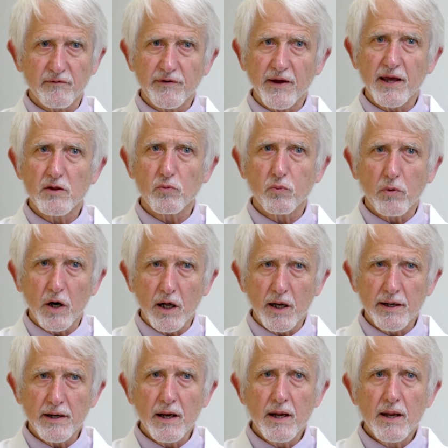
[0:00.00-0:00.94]
Phase
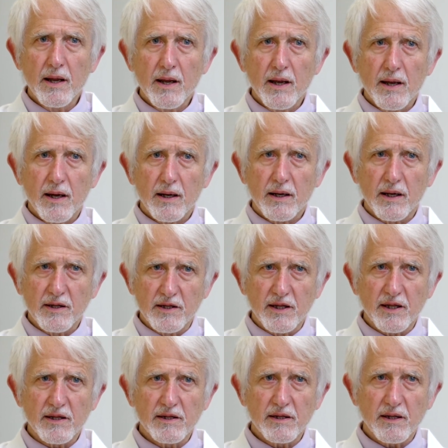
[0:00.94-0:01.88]
1
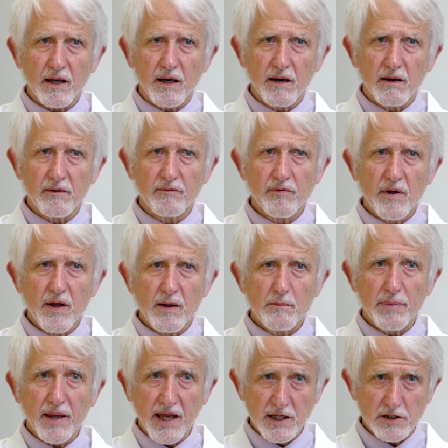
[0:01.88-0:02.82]
consists of
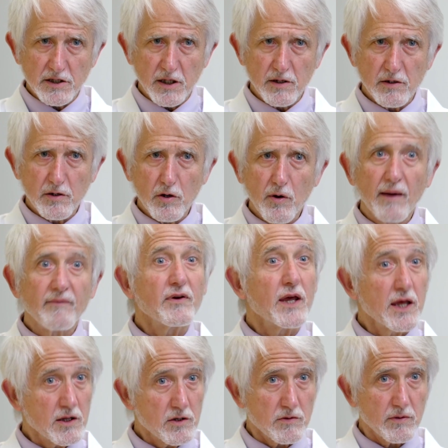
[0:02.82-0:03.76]
patients who have
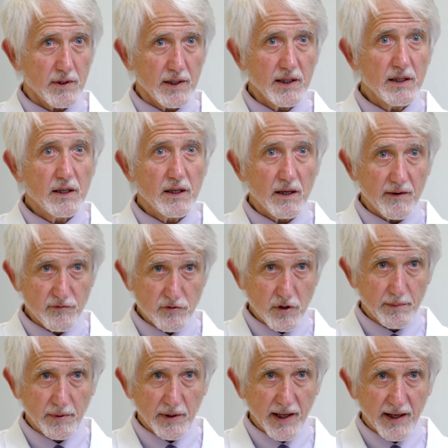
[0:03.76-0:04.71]
a history of
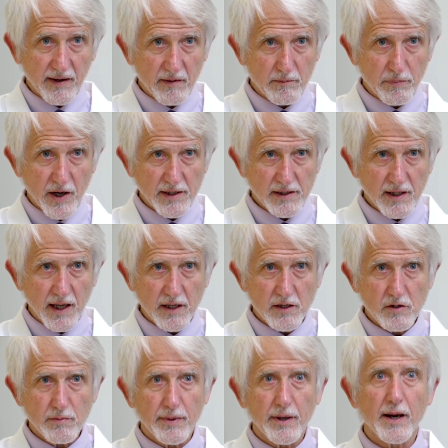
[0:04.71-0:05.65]
triple negative breast
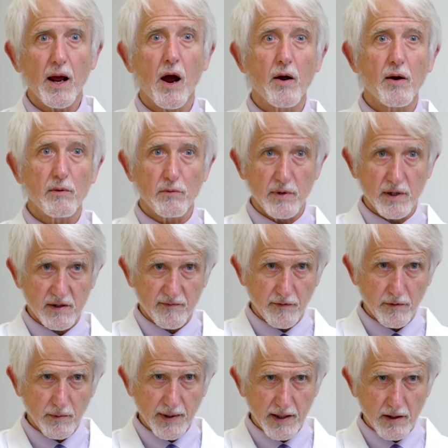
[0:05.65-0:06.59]
cancer but are at
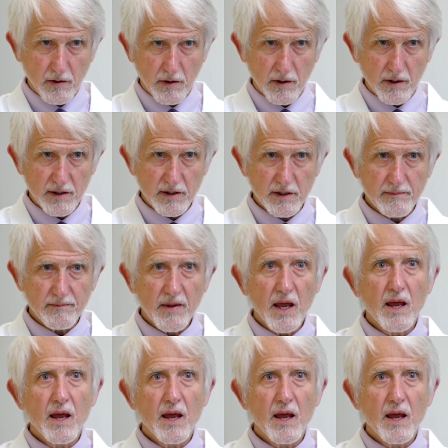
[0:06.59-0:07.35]
risk for recurrence.